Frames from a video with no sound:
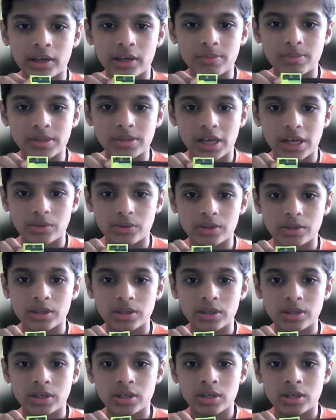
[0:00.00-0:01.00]
comes out.
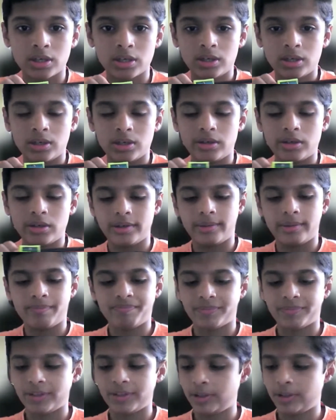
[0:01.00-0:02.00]
You
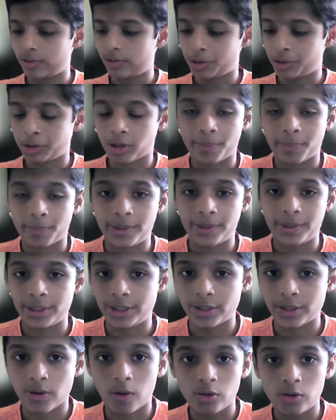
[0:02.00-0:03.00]
know,
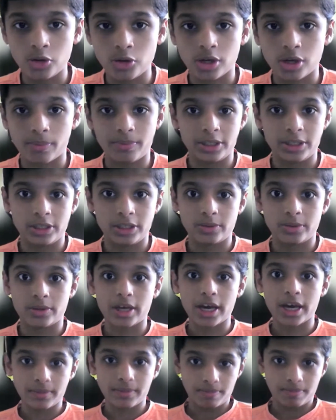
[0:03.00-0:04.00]
all sharpeners do
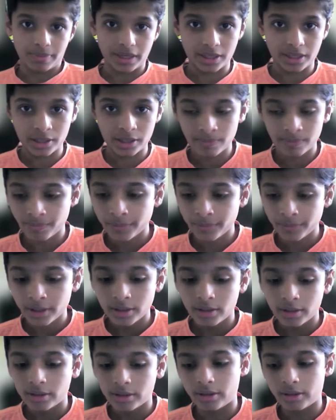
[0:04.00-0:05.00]
that. But
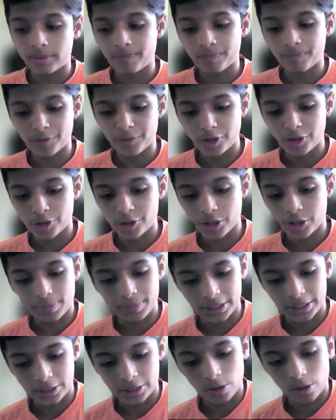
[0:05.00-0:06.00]
you
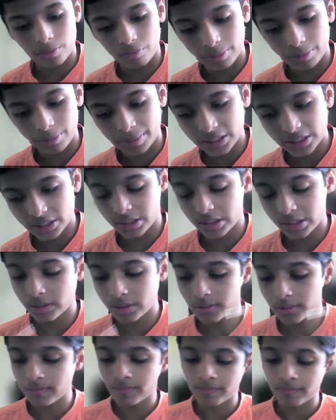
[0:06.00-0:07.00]
sharpen an ordinary
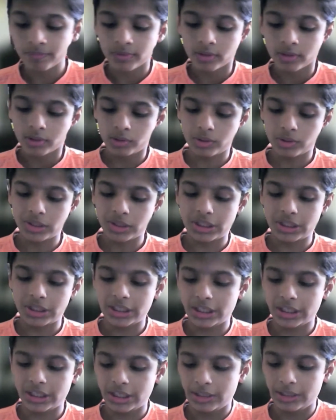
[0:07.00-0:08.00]
pencil, you could
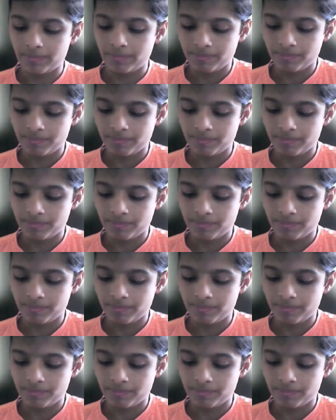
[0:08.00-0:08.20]
see,